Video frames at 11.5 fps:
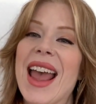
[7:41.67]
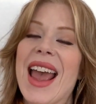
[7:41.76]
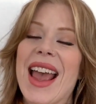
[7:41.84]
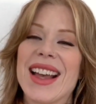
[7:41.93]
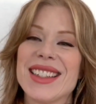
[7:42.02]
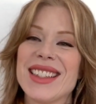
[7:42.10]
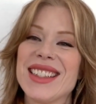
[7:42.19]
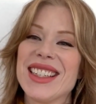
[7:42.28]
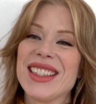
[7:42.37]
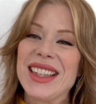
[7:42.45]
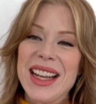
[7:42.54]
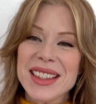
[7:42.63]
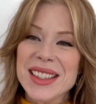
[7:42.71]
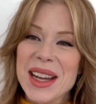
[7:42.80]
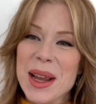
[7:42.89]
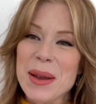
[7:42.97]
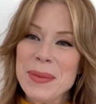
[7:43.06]
And until next
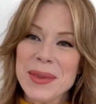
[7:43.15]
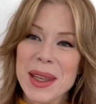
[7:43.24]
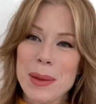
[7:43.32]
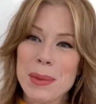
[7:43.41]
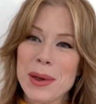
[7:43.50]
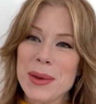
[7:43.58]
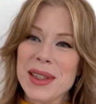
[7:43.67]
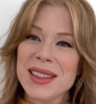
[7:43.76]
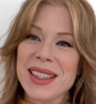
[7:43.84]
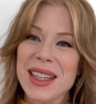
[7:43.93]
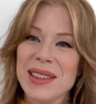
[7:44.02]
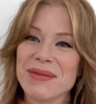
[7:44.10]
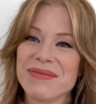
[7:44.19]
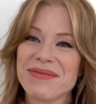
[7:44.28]
time, keep it quilty.